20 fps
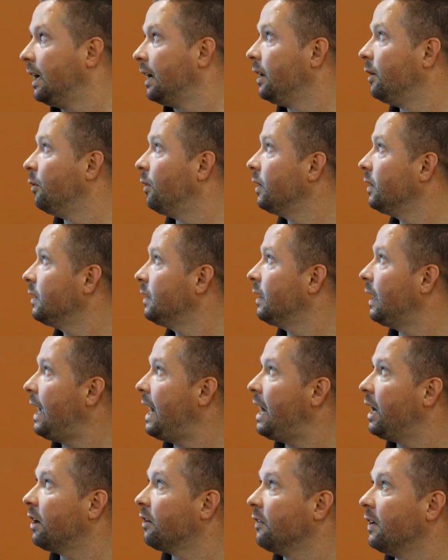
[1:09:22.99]
I didn't want
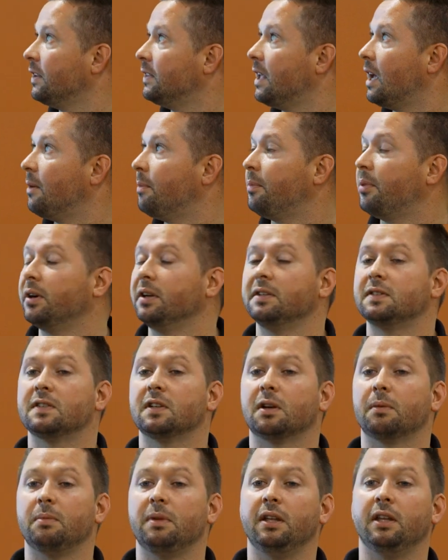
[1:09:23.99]
to aggravate that, but it
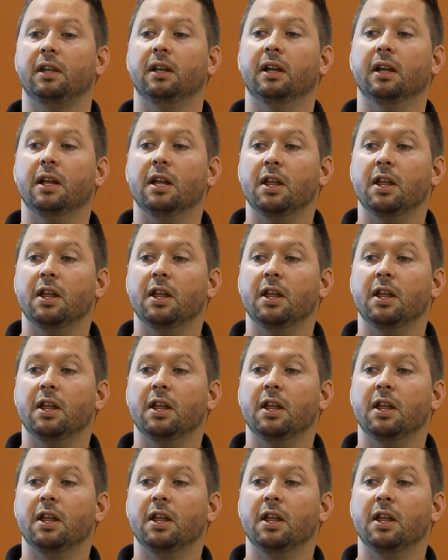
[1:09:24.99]
took me